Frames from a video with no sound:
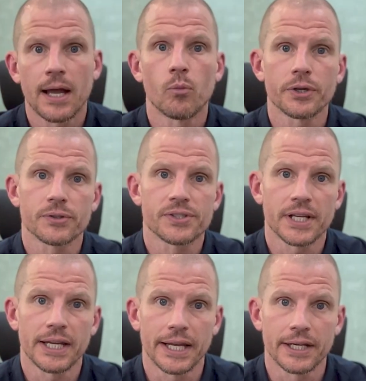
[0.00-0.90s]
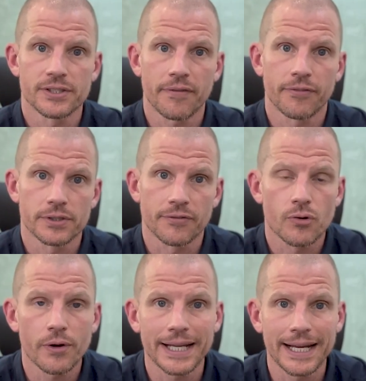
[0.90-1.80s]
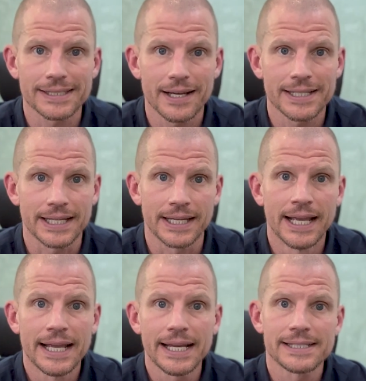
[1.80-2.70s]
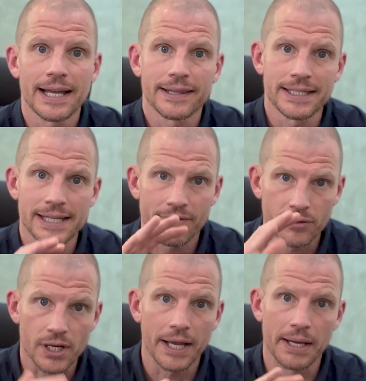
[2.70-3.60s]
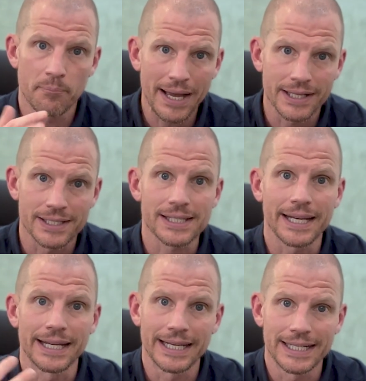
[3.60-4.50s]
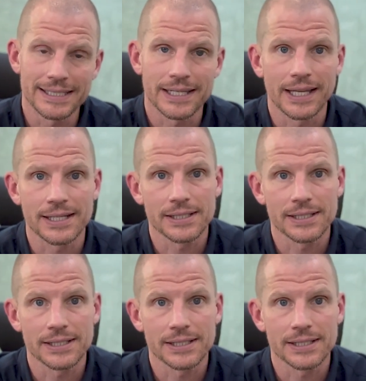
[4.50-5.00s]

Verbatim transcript: what you'll see in sufferers of chronic anxiety is that these levels are imbalanced and it leads to things